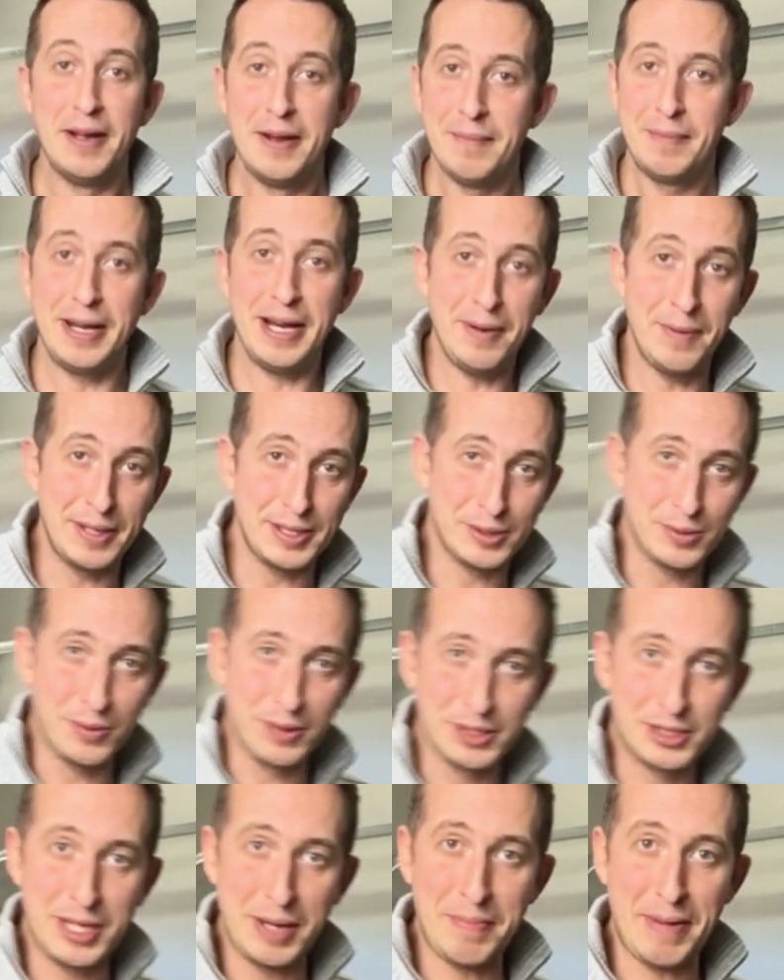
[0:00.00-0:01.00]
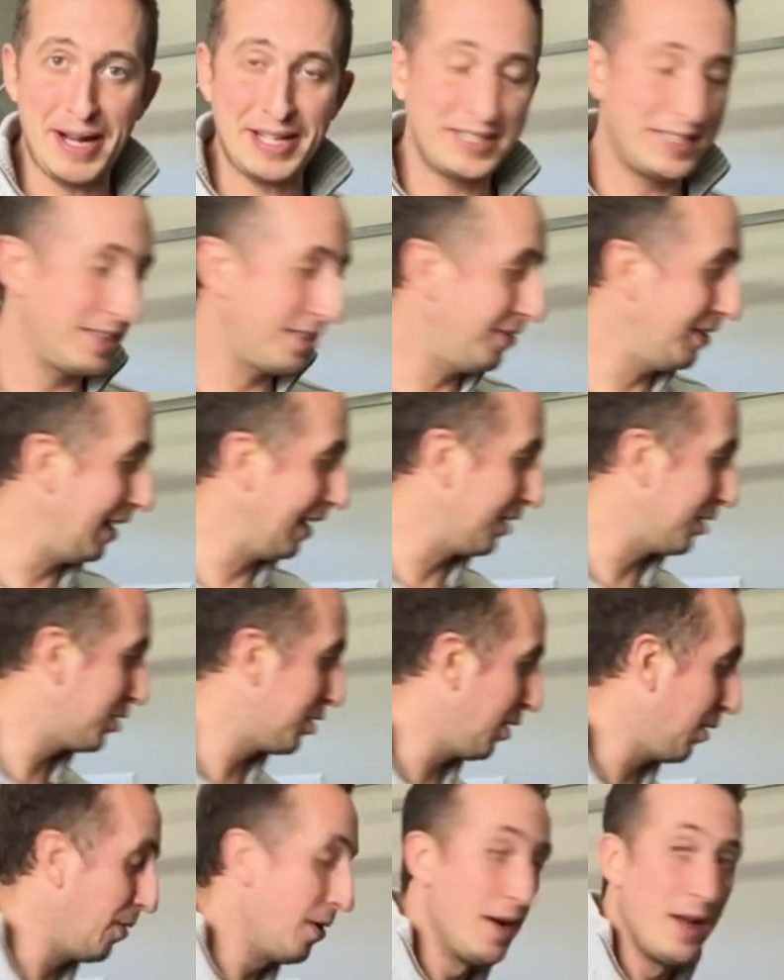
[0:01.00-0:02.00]
But anyways, well, let's get back to the cleaning.
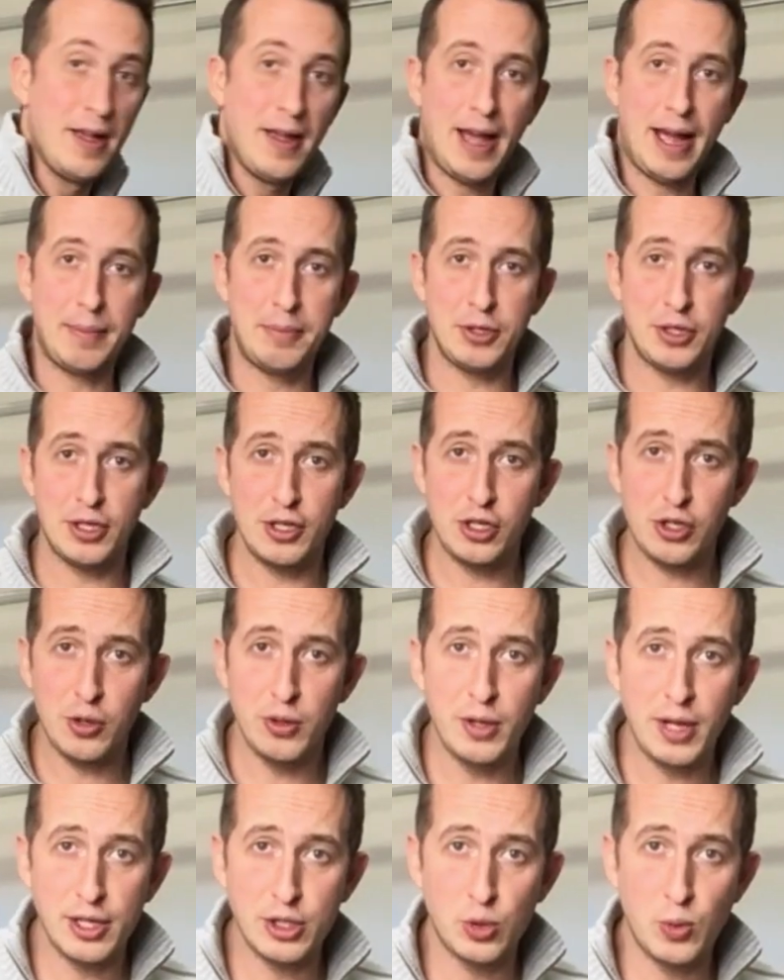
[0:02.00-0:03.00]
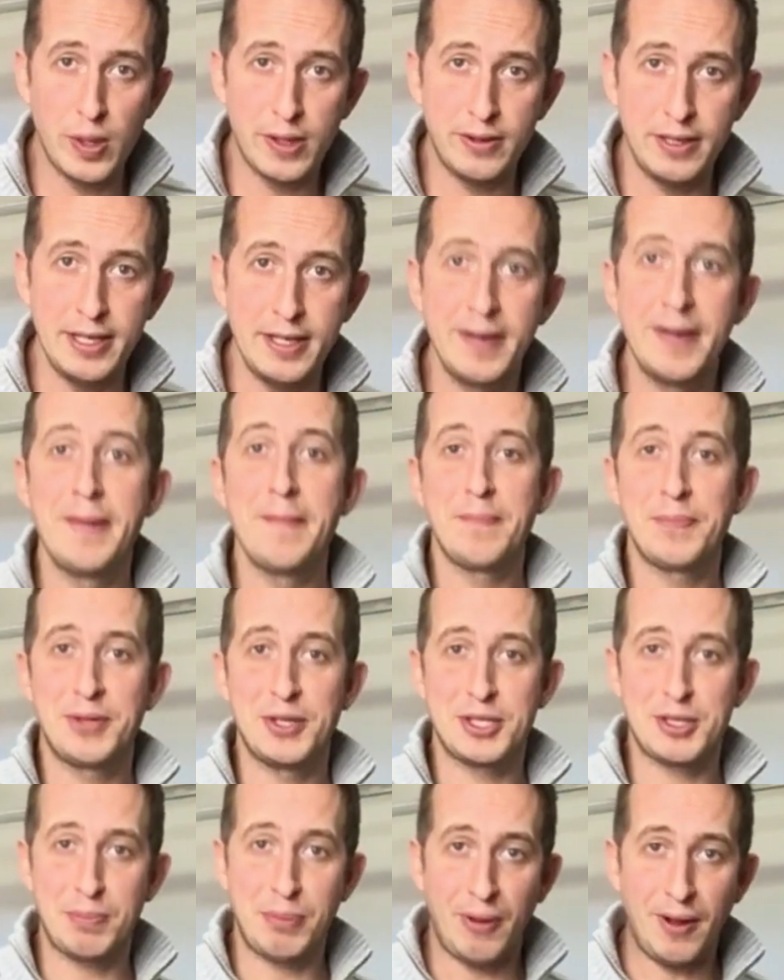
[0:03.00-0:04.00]
So I'm just going to show you guys quickly the
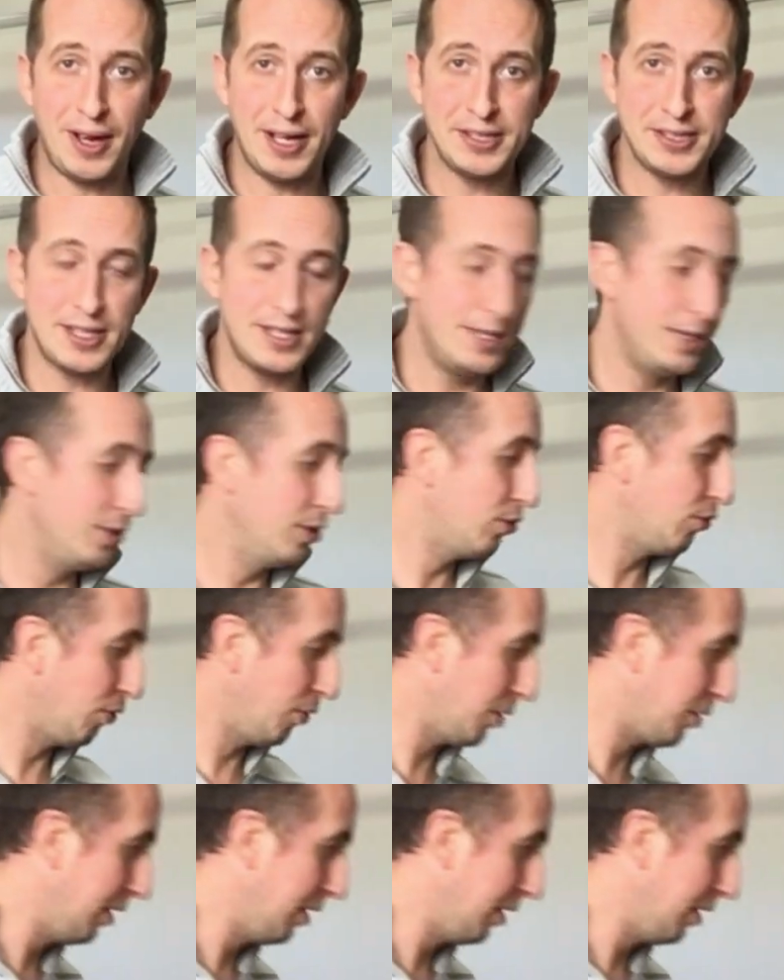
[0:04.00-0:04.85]
supplies I use for